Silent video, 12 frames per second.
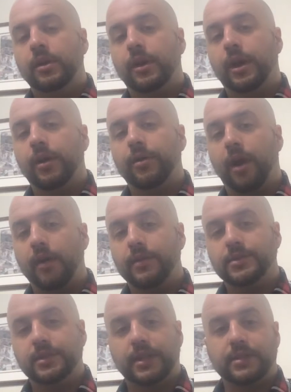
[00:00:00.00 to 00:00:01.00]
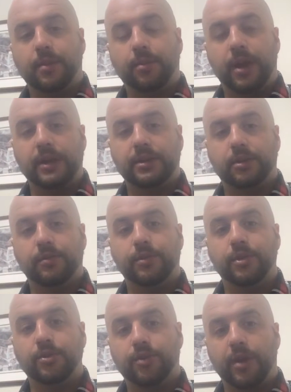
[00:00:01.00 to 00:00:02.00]
Obviously that's not practical for
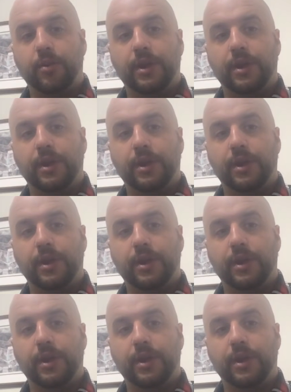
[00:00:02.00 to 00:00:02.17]
you to try